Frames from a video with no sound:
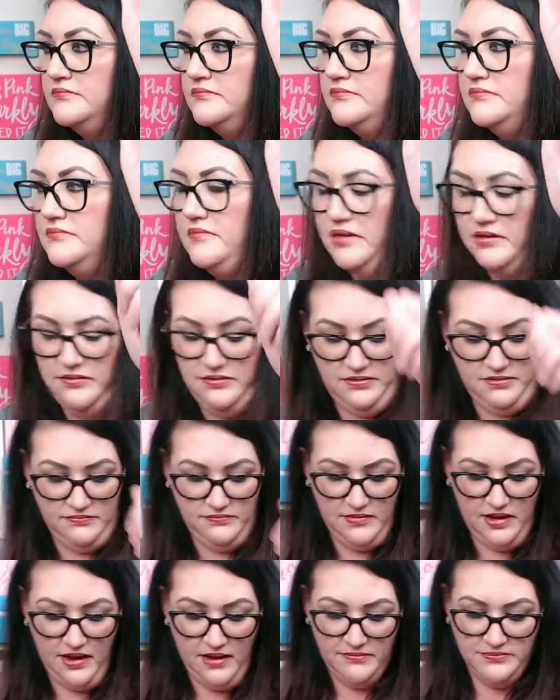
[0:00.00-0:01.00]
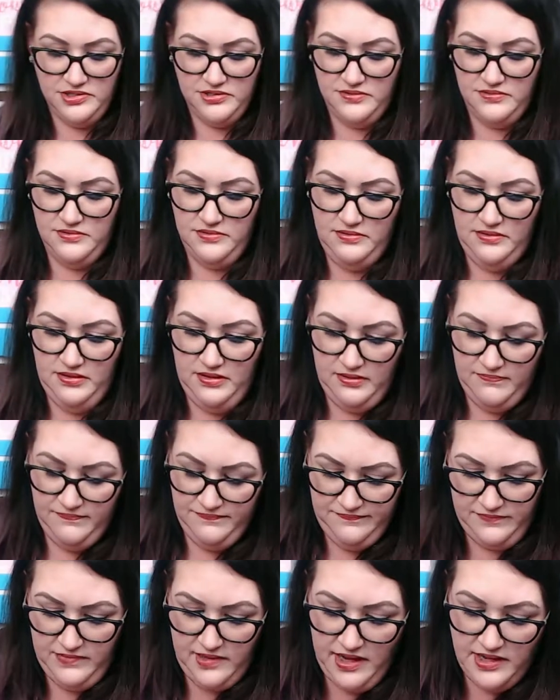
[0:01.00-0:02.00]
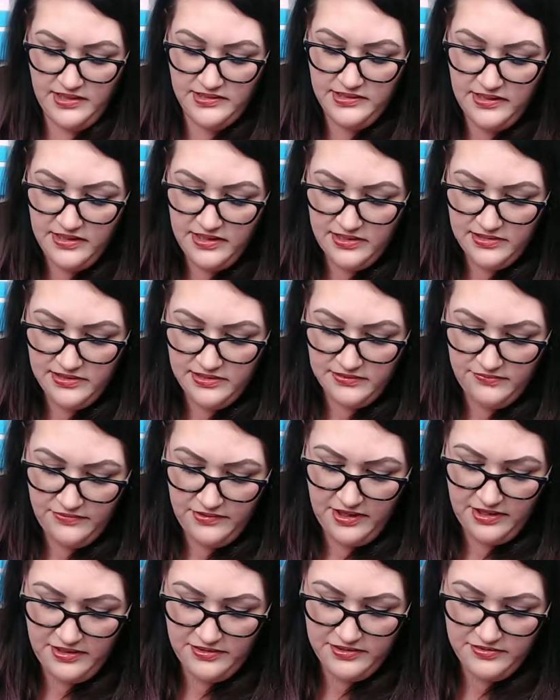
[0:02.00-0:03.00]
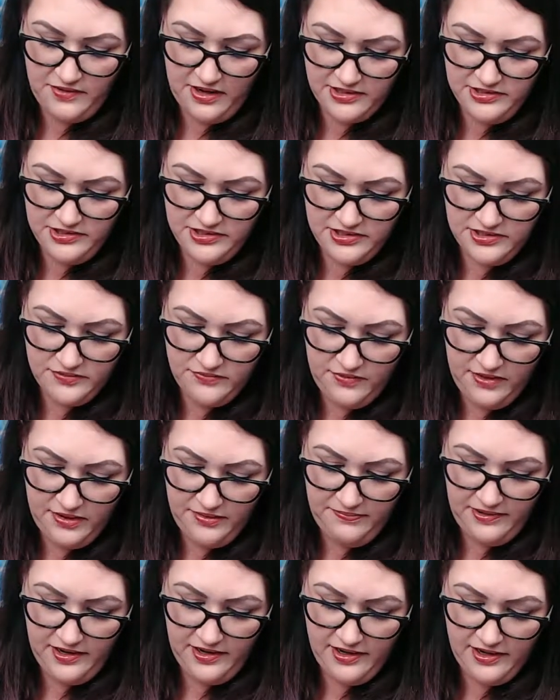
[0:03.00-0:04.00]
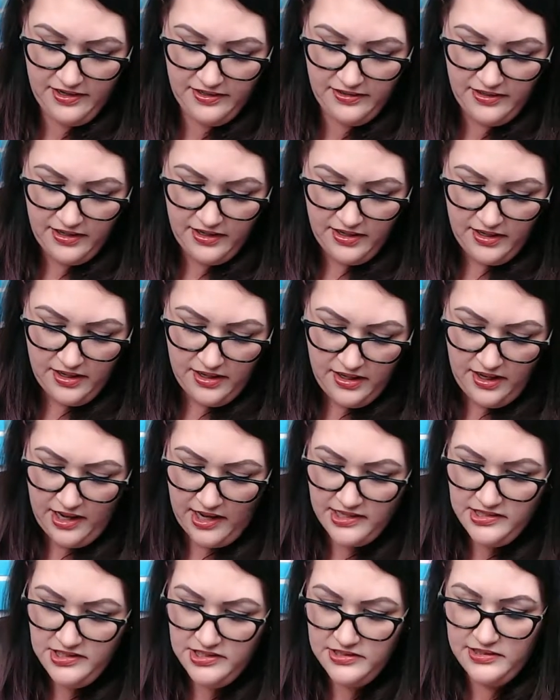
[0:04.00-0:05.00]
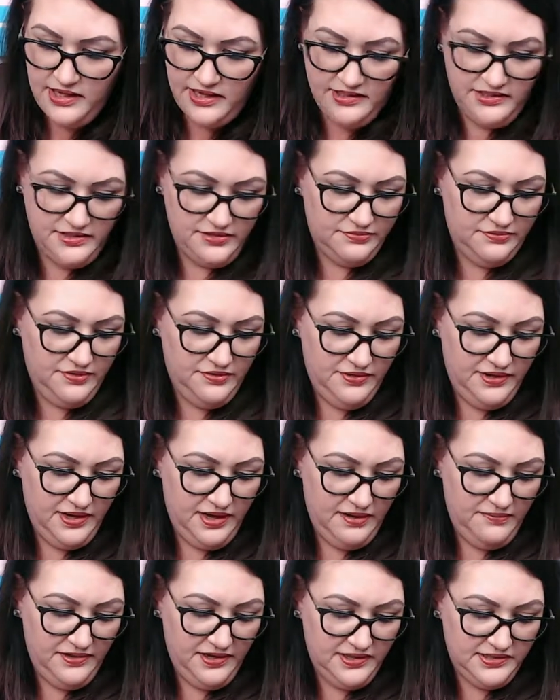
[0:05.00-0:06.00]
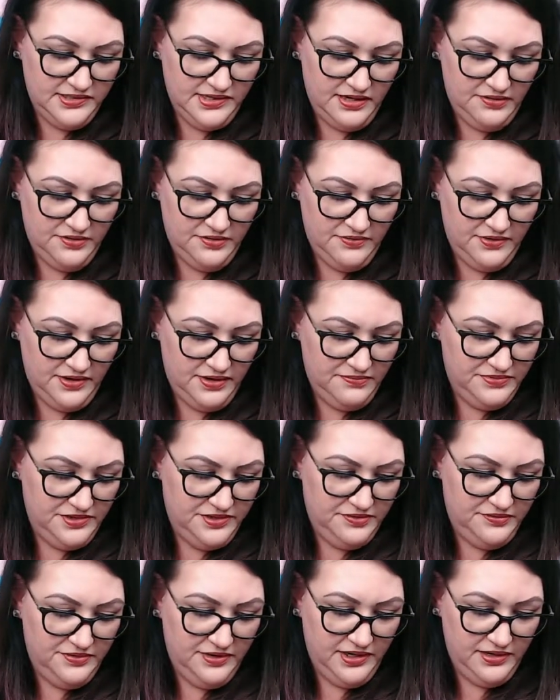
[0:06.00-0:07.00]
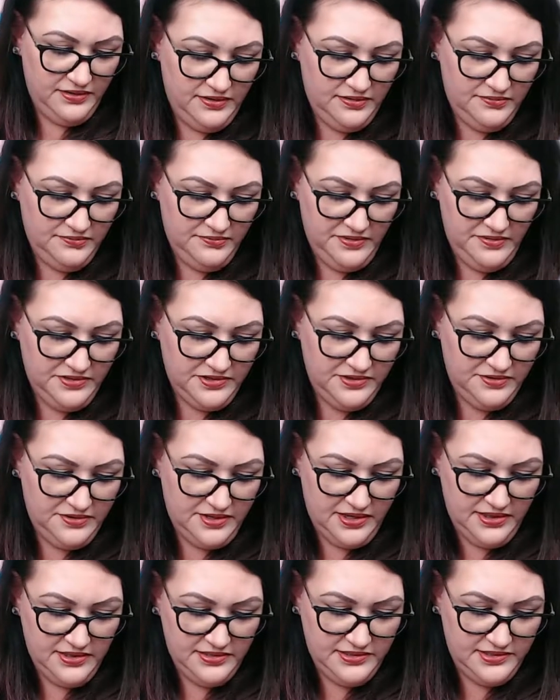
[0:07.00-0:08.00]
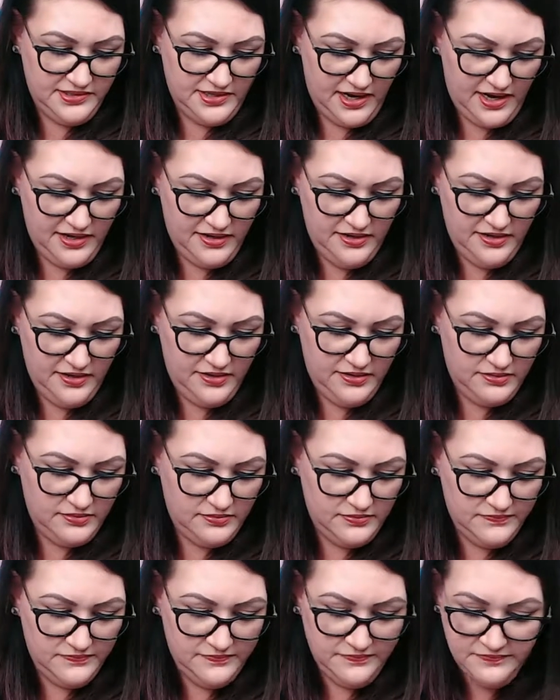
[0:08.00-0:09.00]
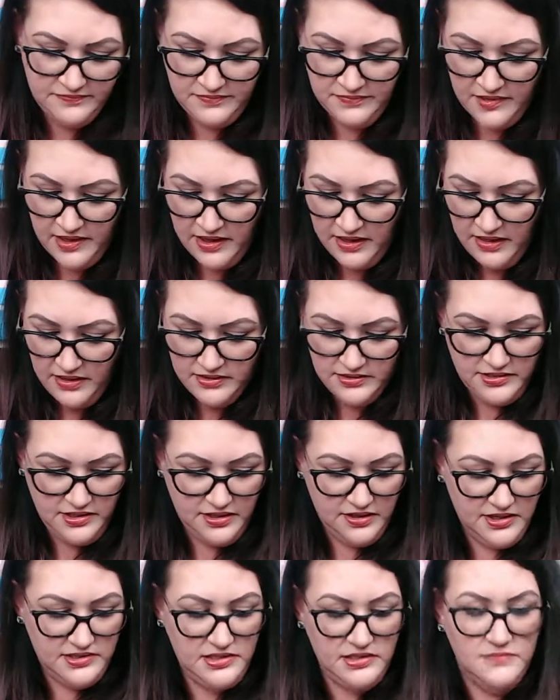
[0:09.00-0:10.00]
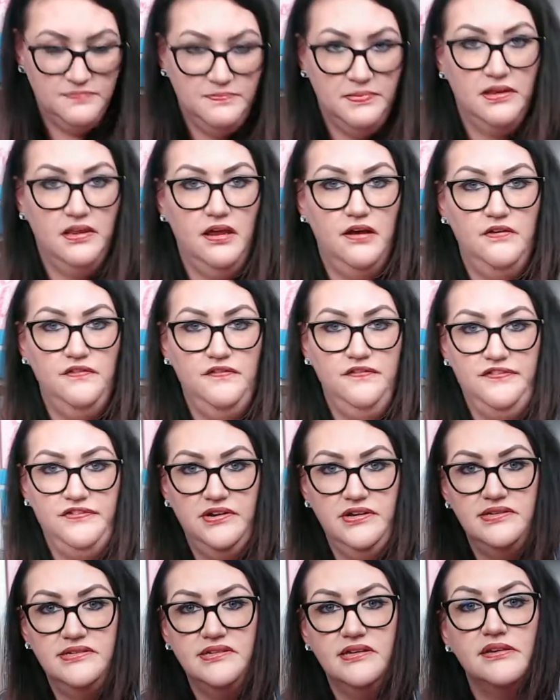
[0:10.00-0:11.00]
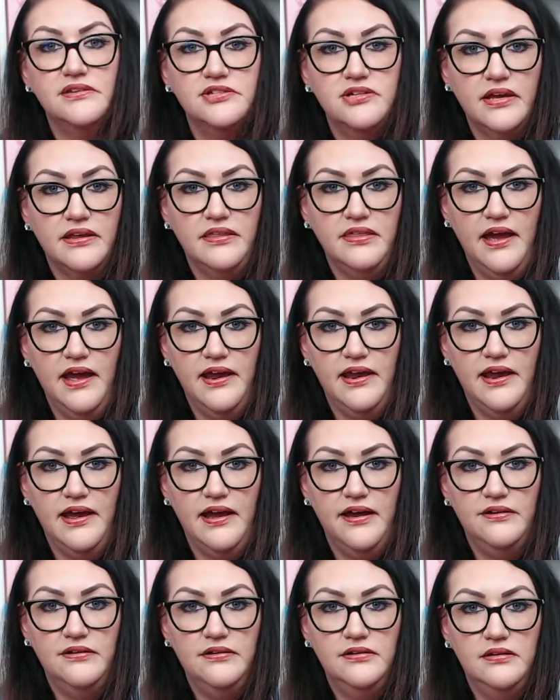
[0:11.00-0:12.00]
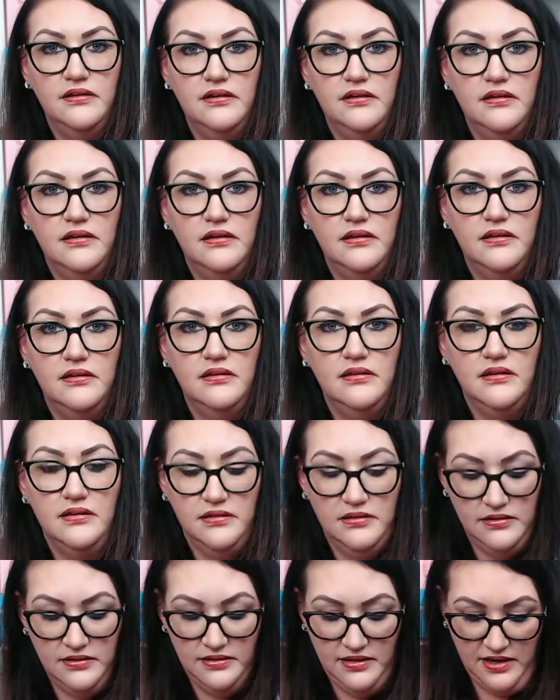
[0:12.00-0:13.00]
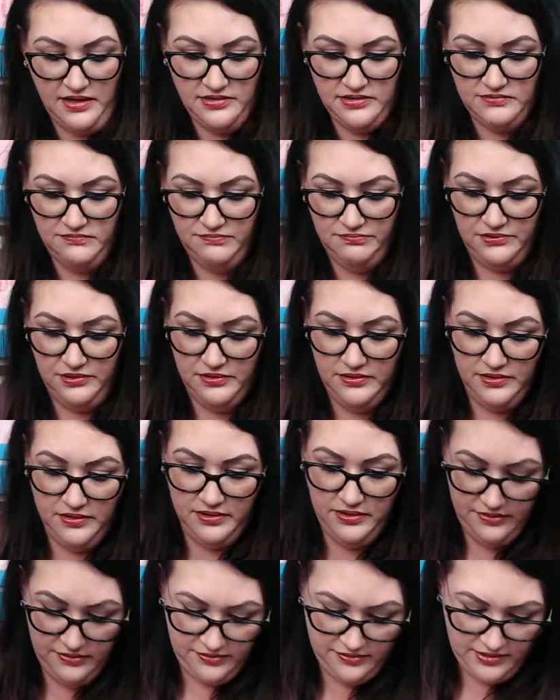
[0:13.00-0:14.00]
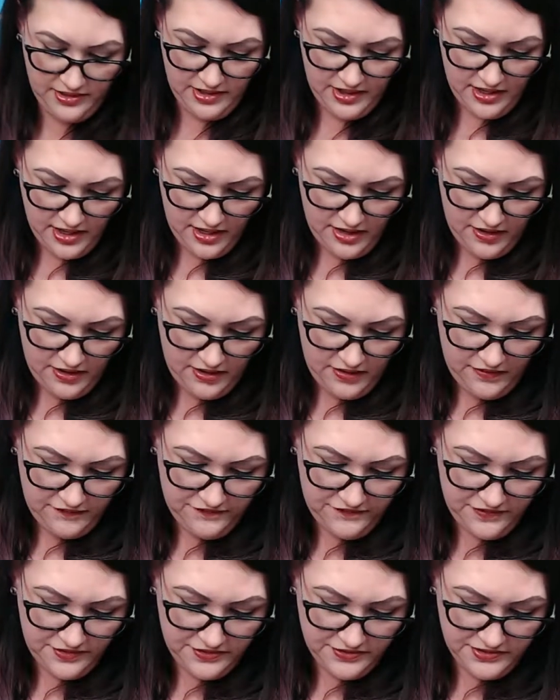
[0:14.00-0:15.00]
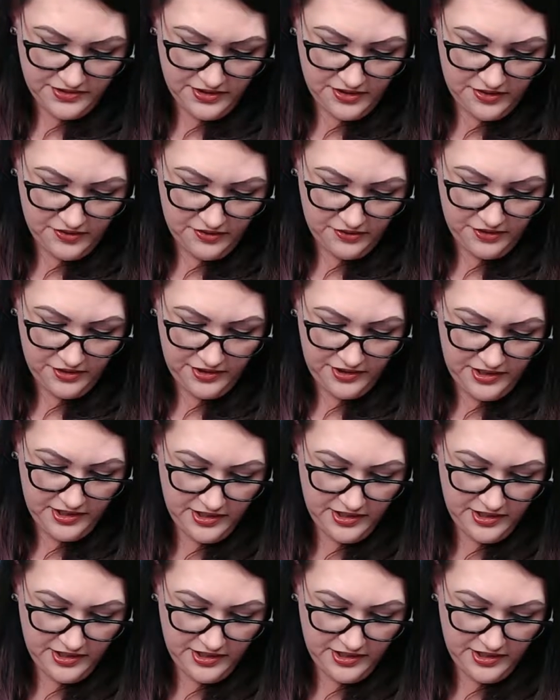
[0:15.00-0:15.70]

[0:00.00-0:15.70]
I don't know. I said this when I swatched his one pan. I just like to ruin it because I don't know what I'm doing. Maybe I'll do it on this side. So this is Below Freezing. Check that out. That is blue. Frozen Gold.